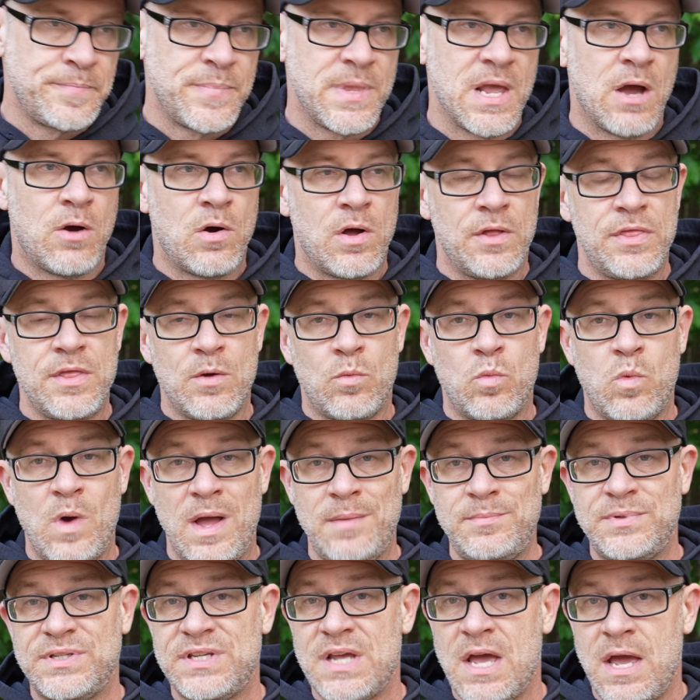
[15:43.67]
Now on the
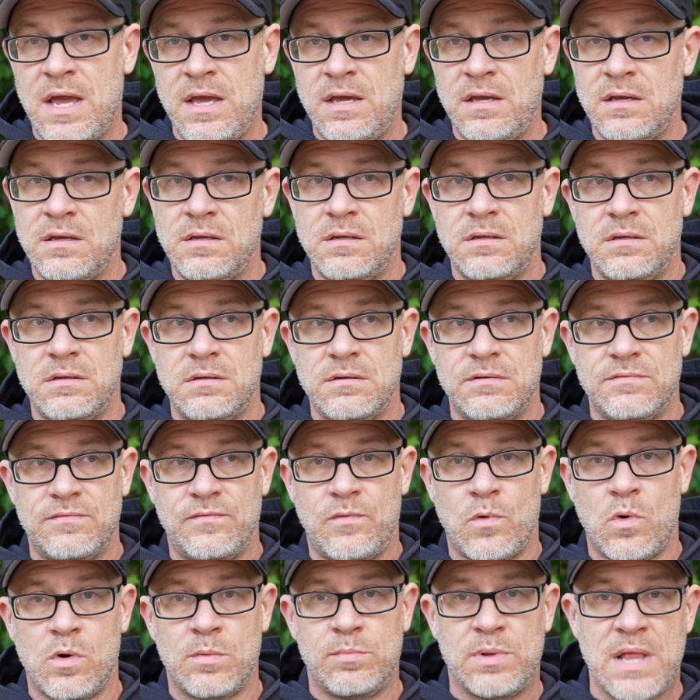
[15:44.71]
website
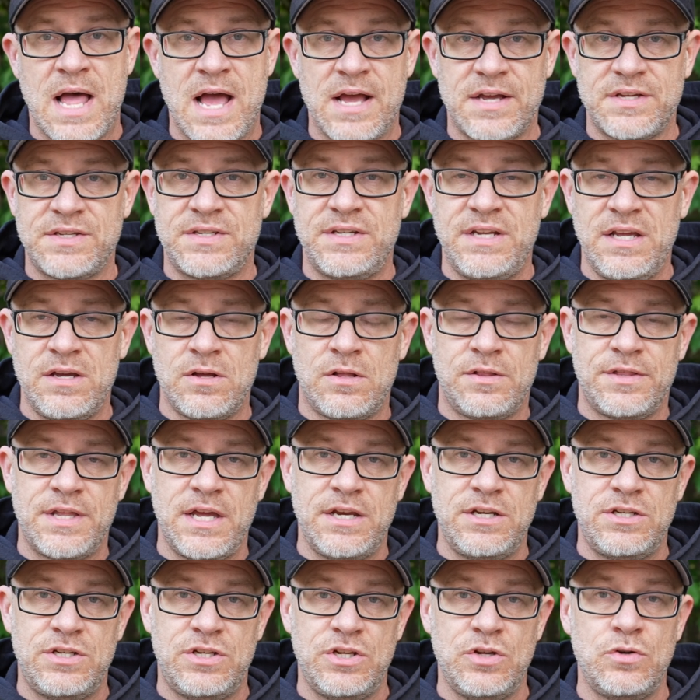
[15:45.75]
for BlackSteel, they
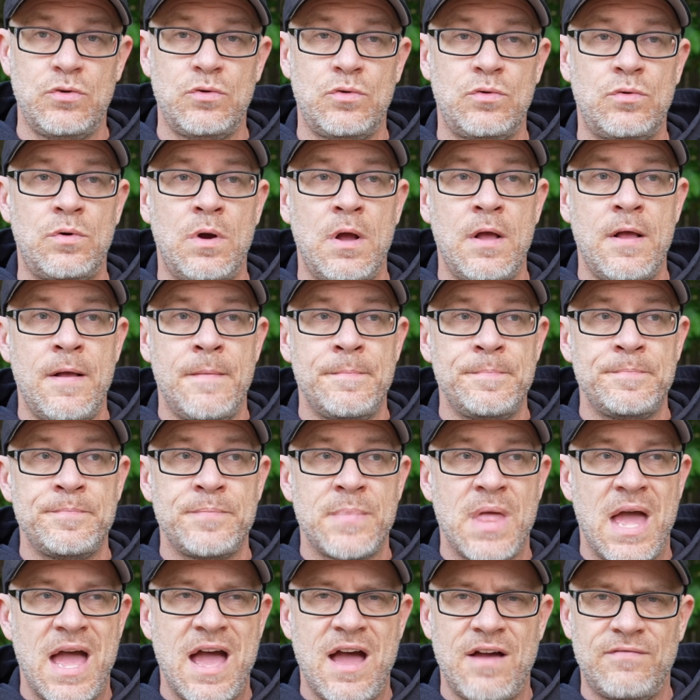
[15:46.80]
do
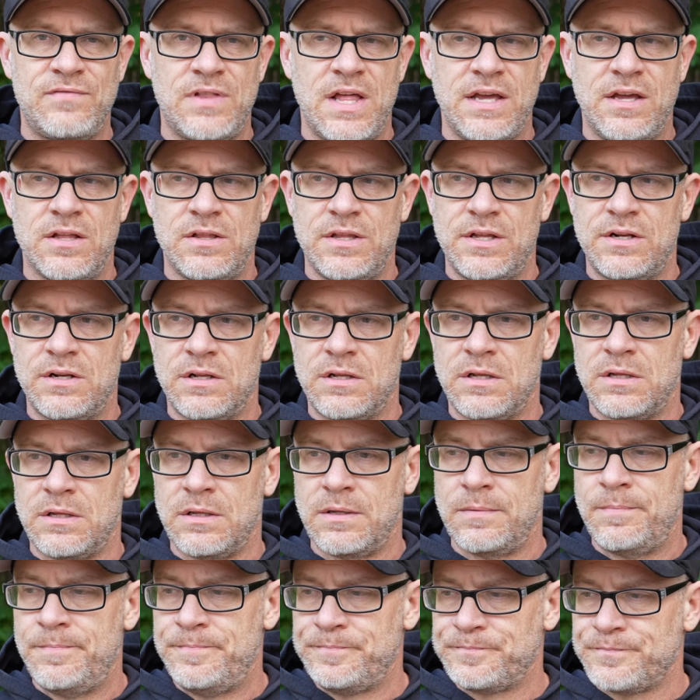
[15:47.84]
have like a
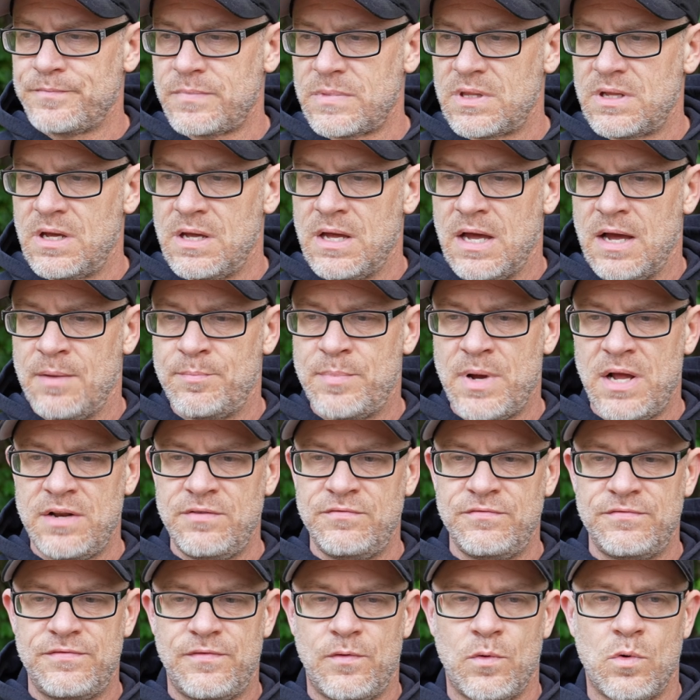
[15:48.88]
little
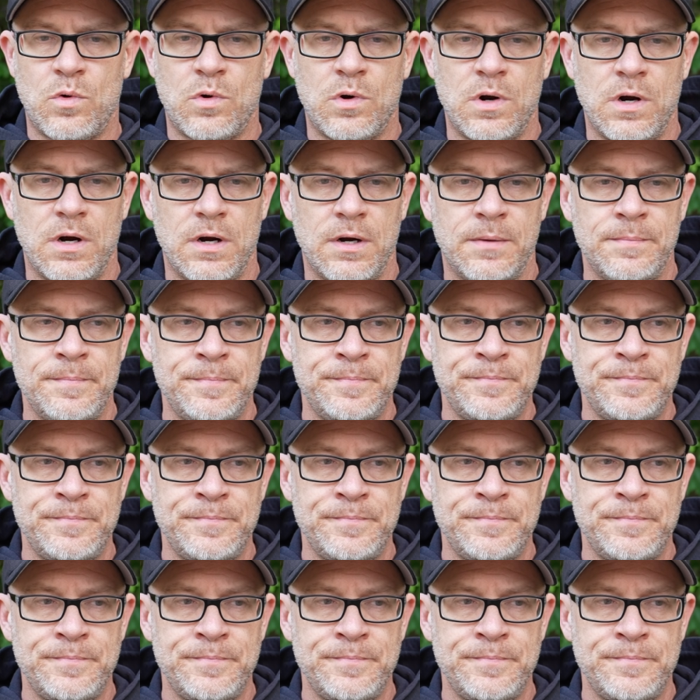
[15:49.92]
button for,